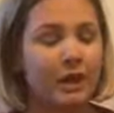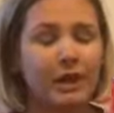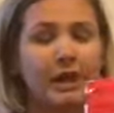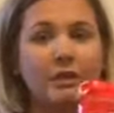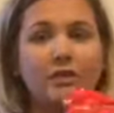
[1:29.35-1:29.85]

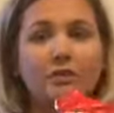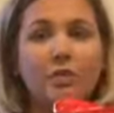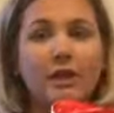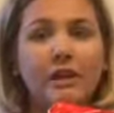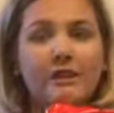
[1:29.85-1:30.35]
And I use
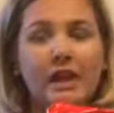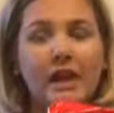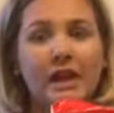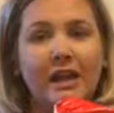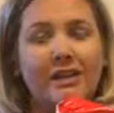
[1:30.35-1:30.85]
one a
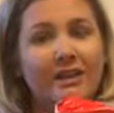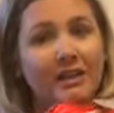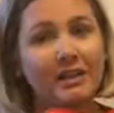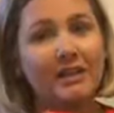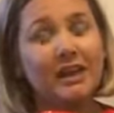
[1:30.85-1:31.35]
day, and at the
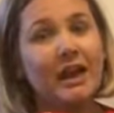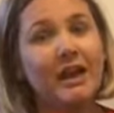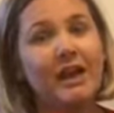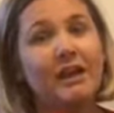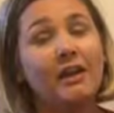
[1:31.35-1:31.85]
end of the
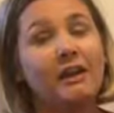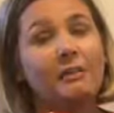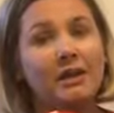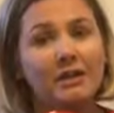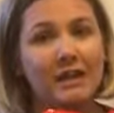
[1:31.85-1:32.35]
day,
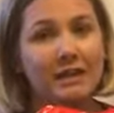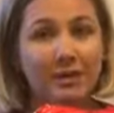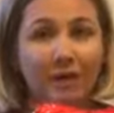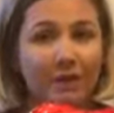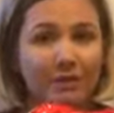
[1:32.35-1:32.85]
because I
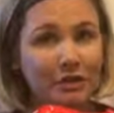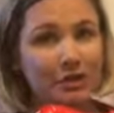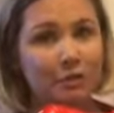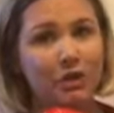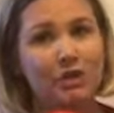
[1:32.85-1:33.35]
don't have a
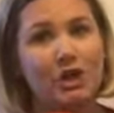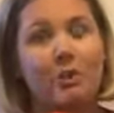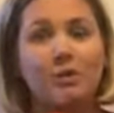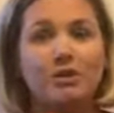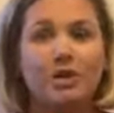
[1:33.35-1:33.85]
dishwasher,
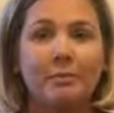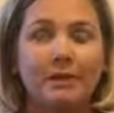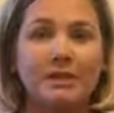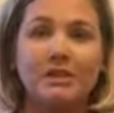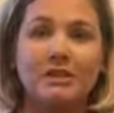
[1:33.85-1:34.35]
I wash all
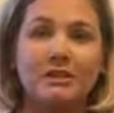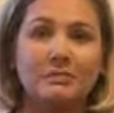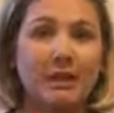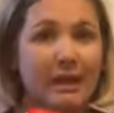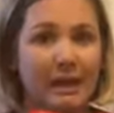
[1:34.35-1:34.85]
my dishes
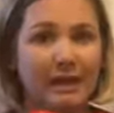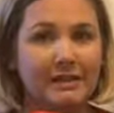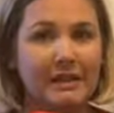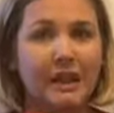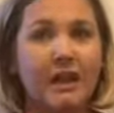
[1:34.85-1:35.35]
by hand.